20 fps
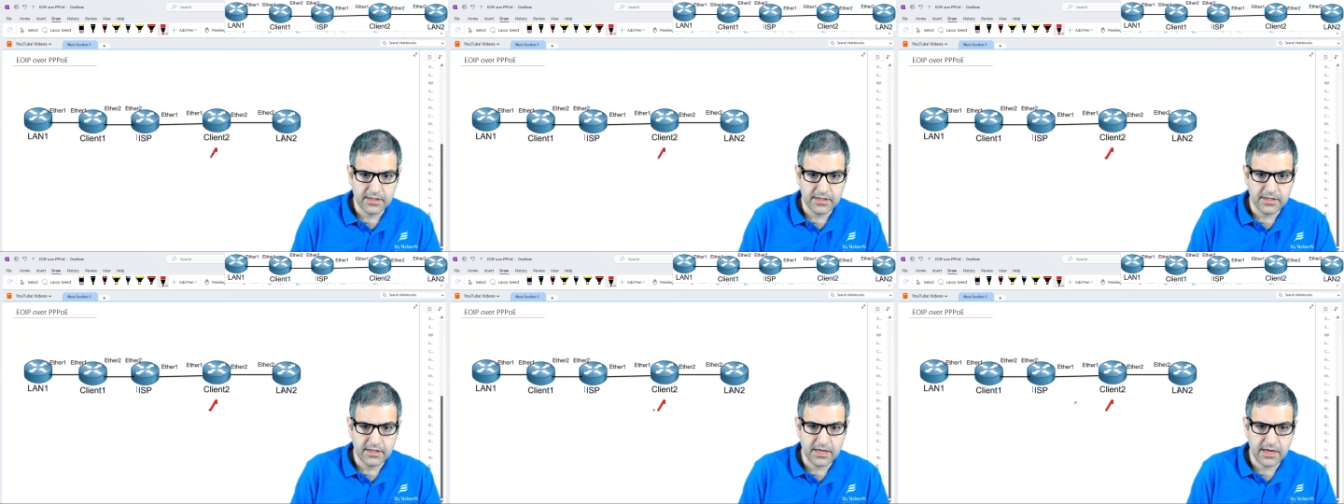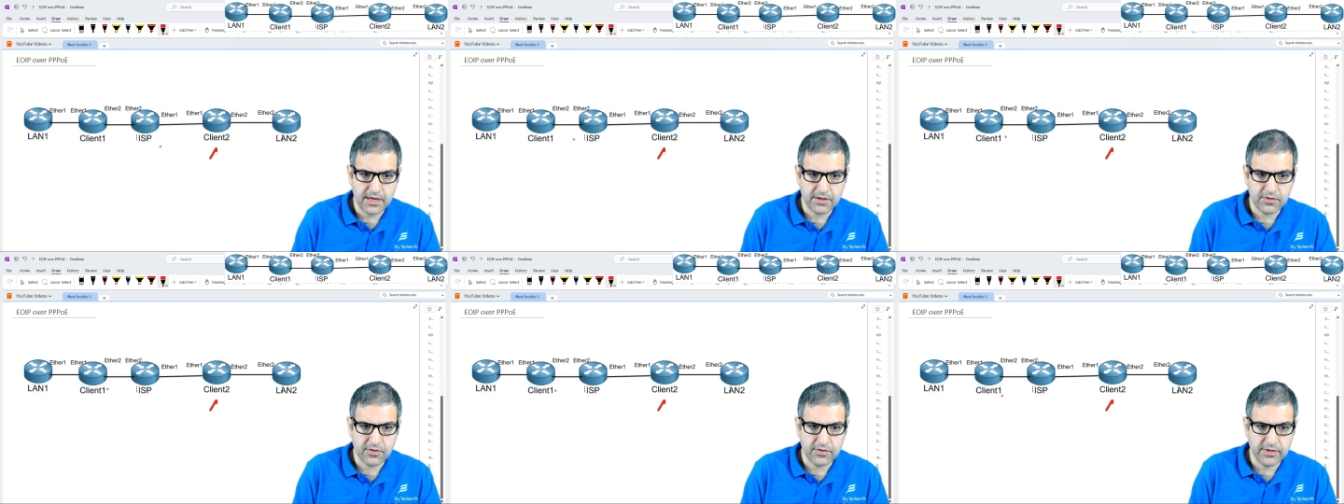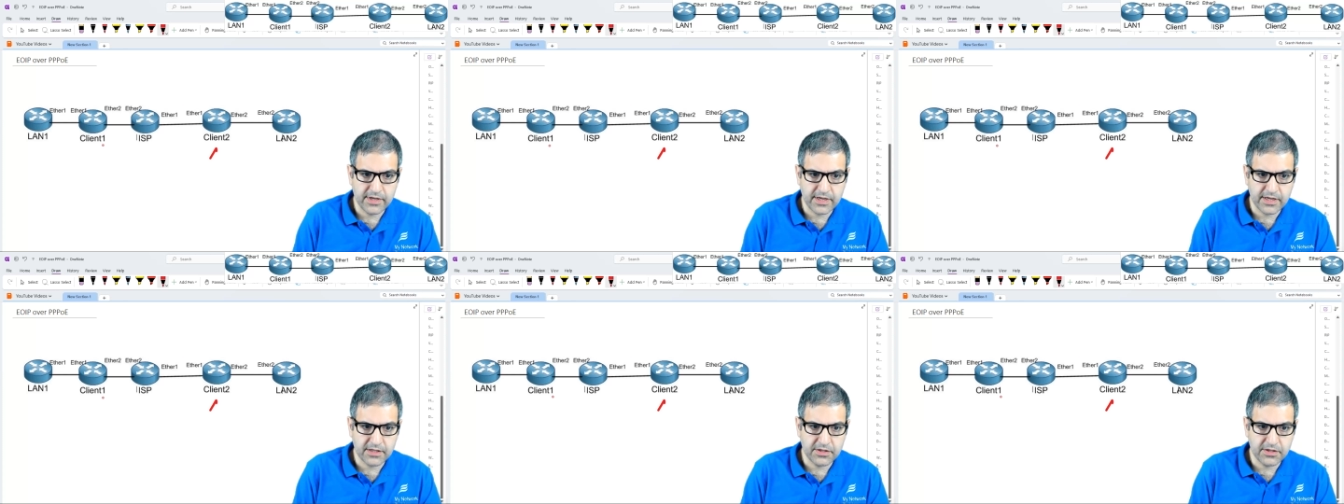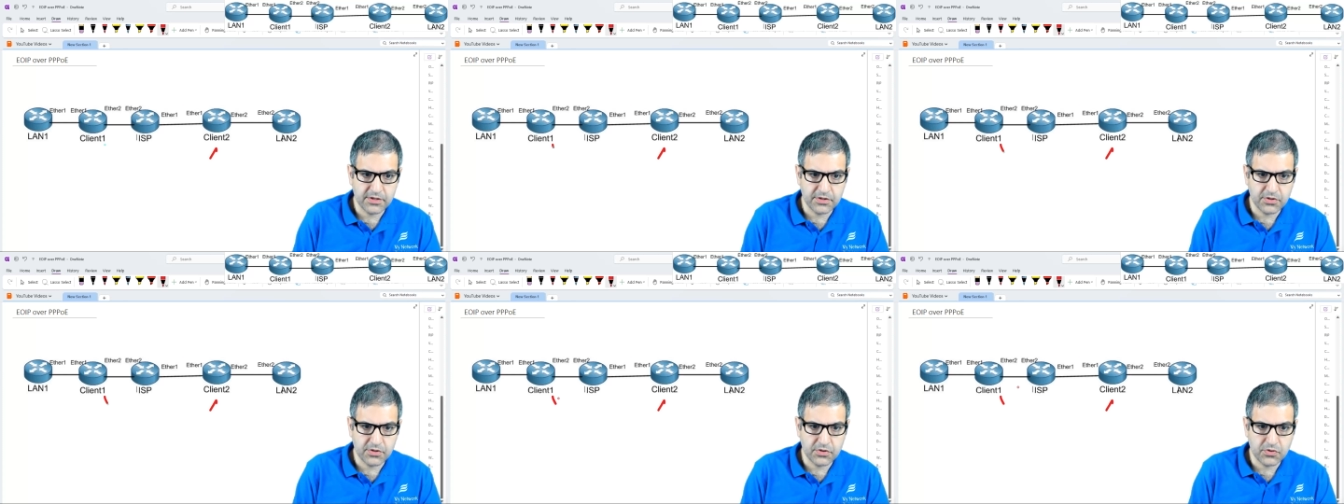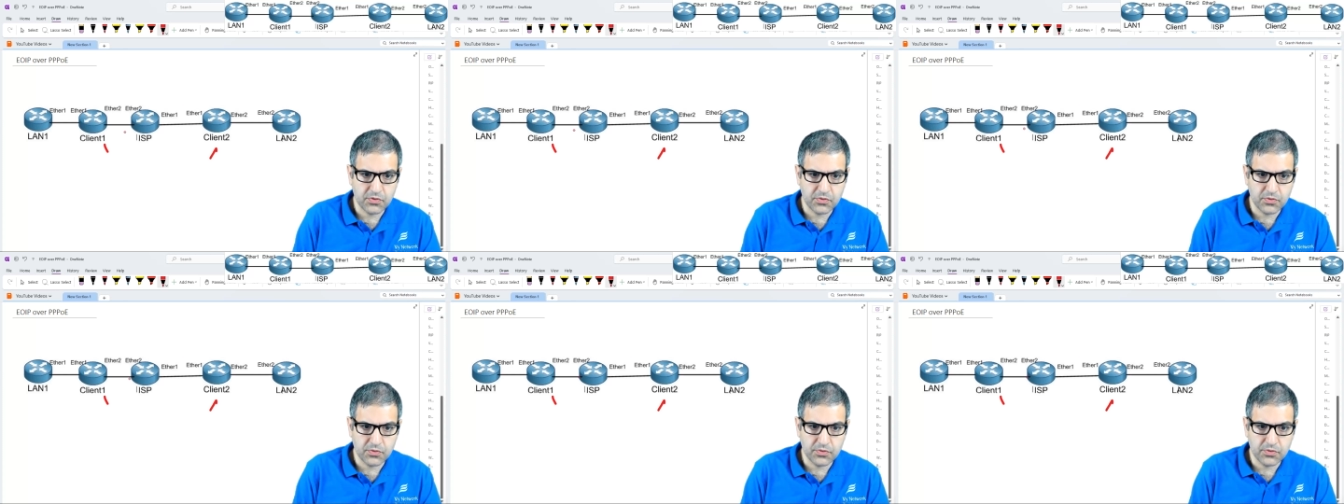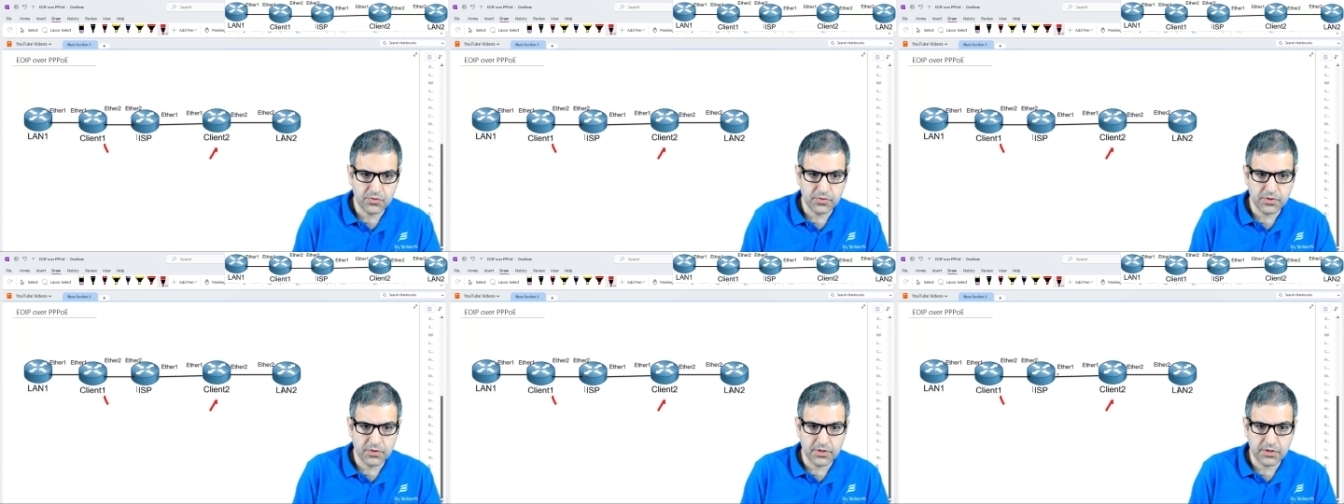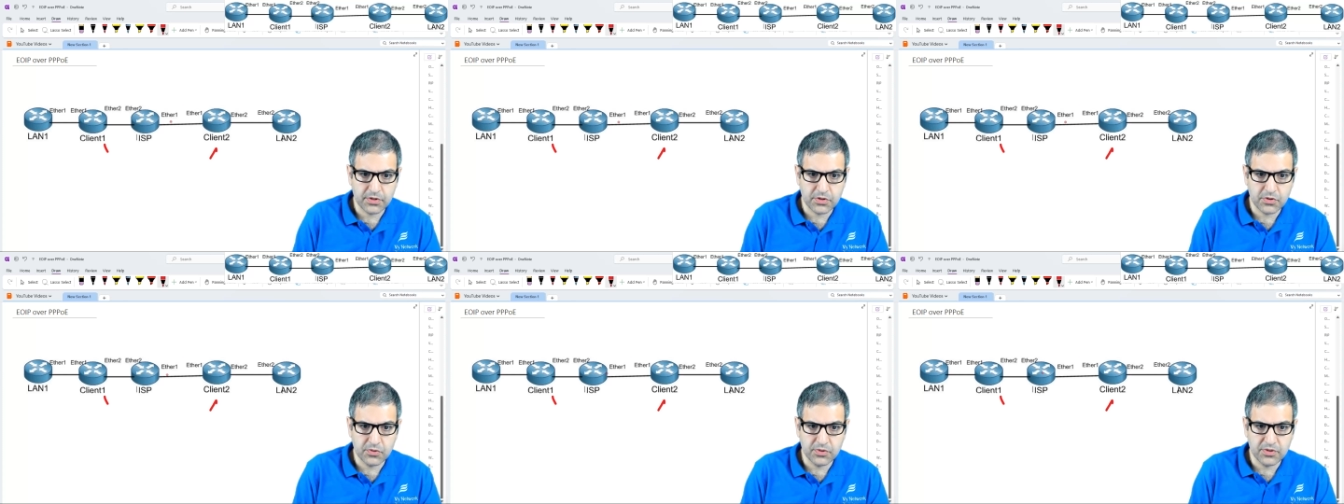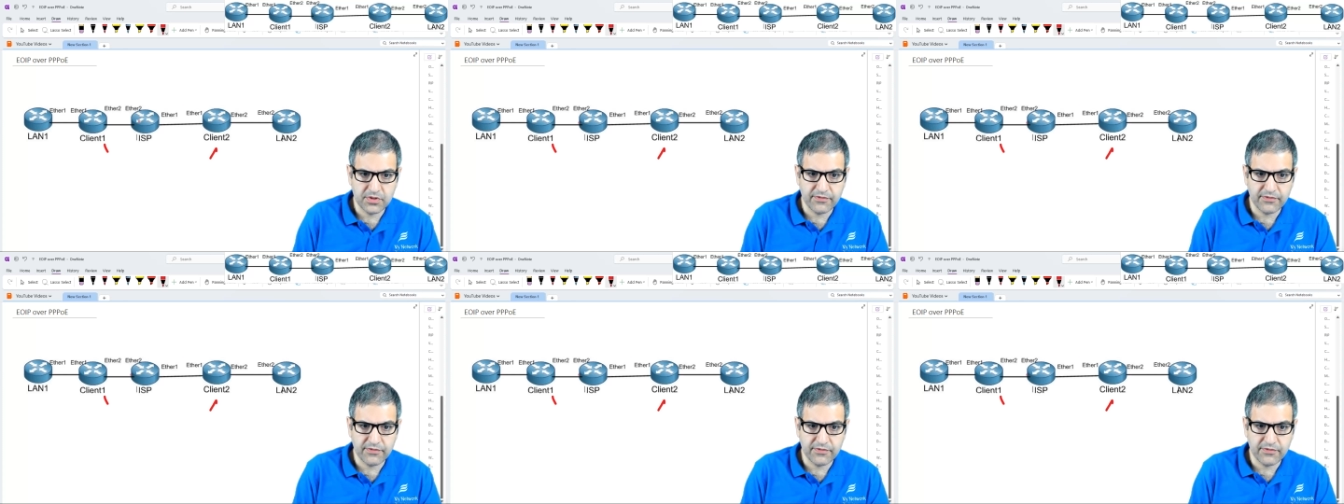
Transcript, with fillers: that are connected to two